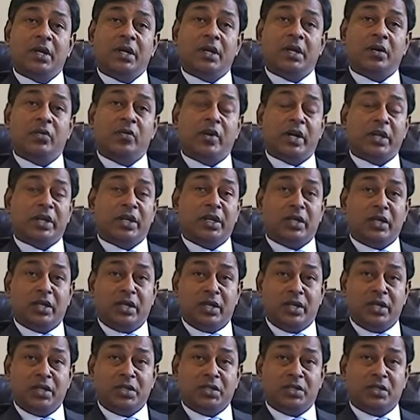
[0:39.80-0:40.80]
working
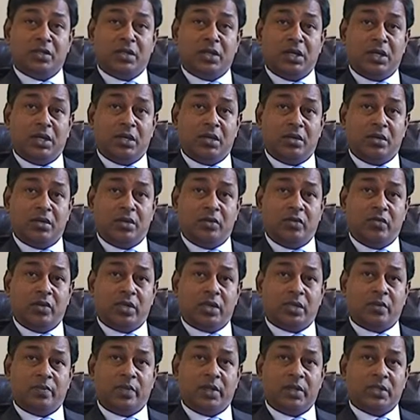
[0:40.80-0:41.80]
condition and
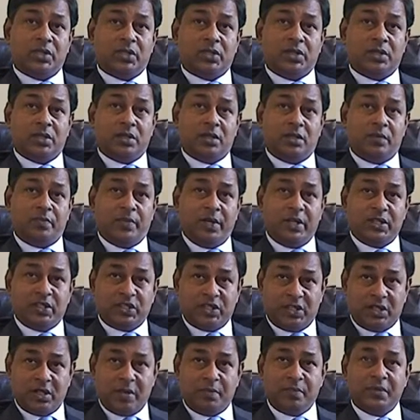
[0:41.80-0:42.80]
work plus
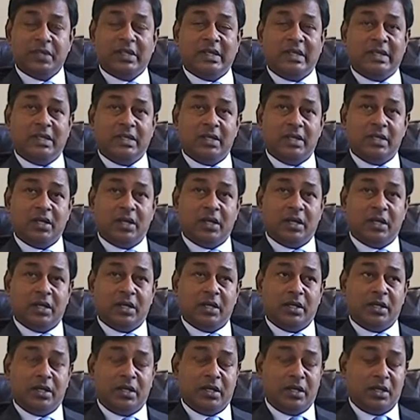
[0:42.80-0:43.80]
safety
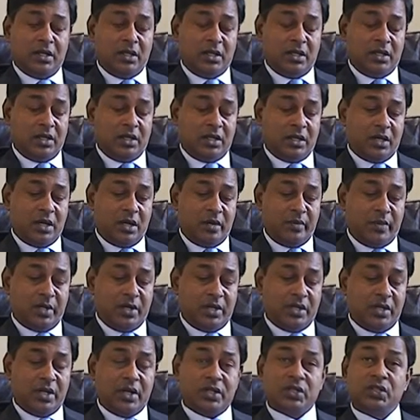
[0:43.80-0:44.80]
in the
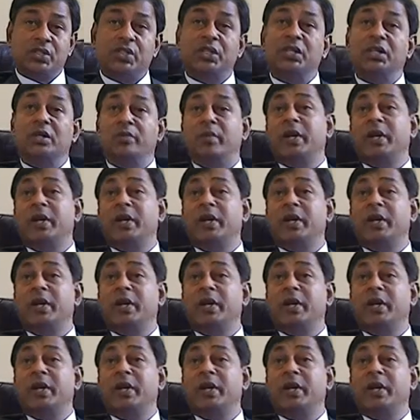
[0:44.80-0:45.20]
garment industry in